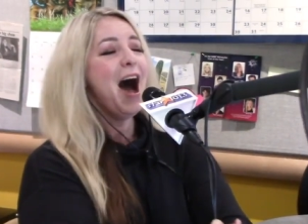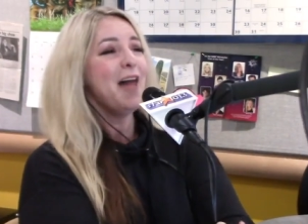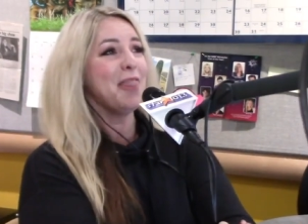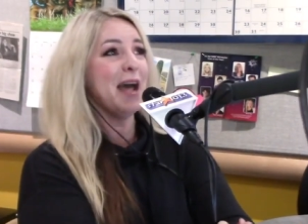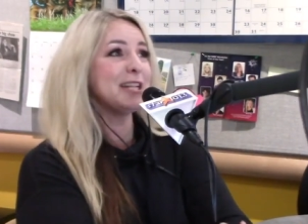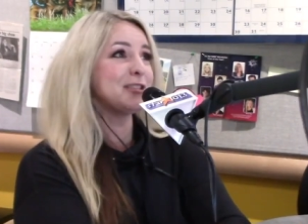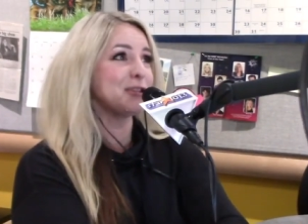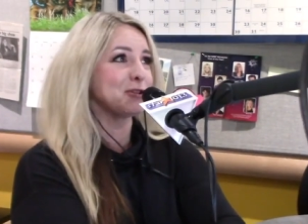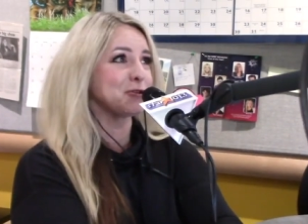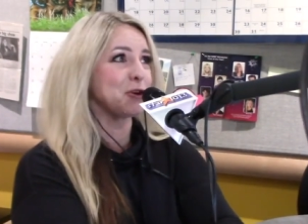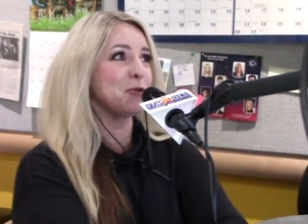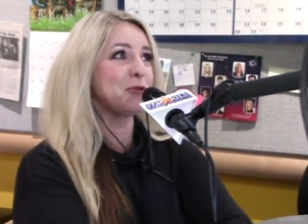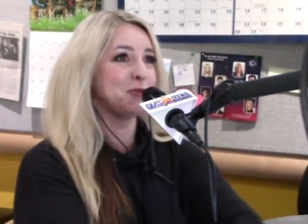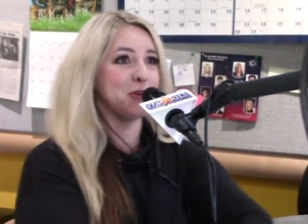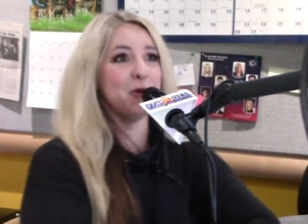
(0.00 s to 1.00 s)
That's the
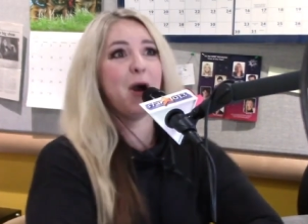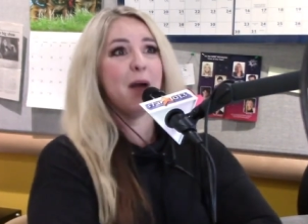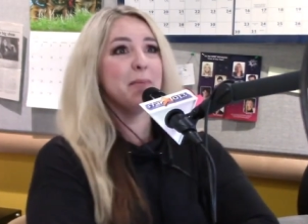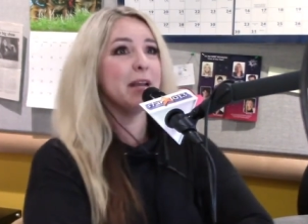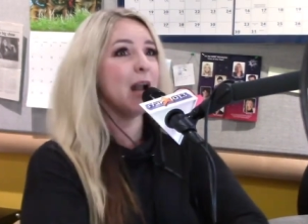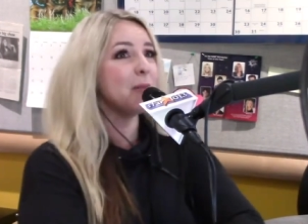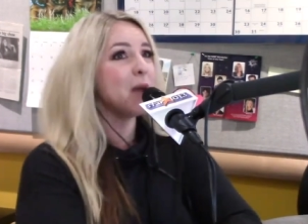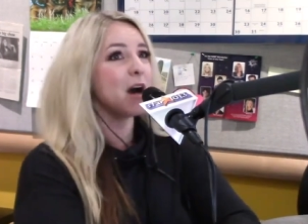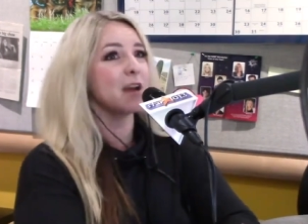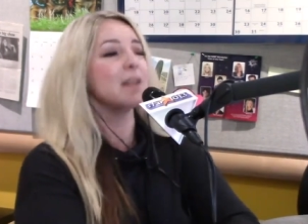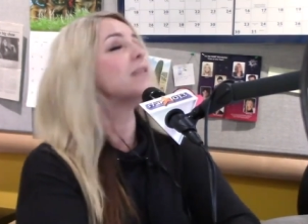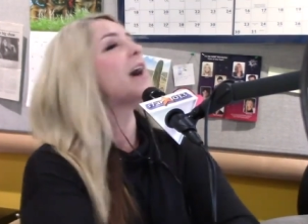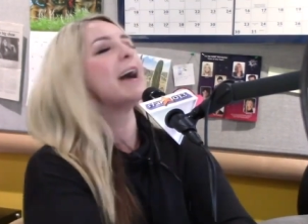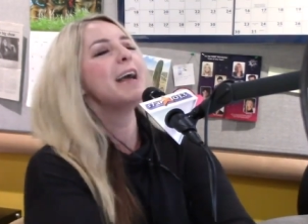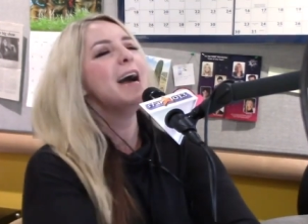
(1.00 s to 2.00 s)
truth too. I mean, I'm not
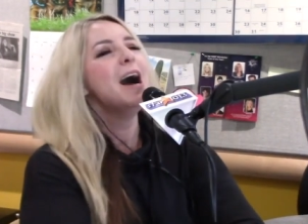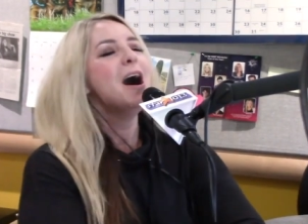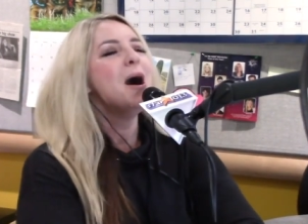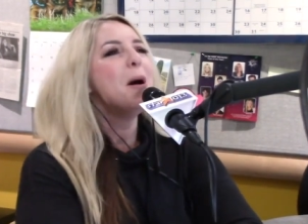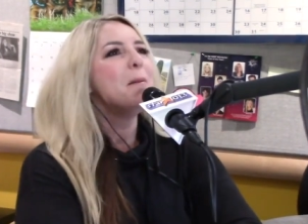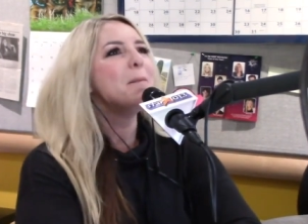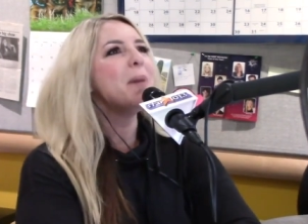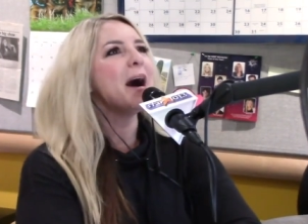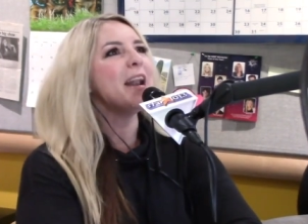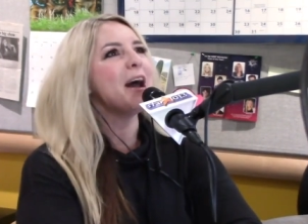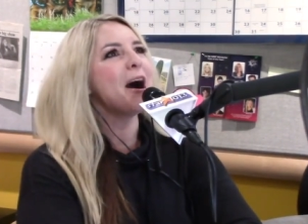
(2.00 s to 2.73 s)
going to lie. But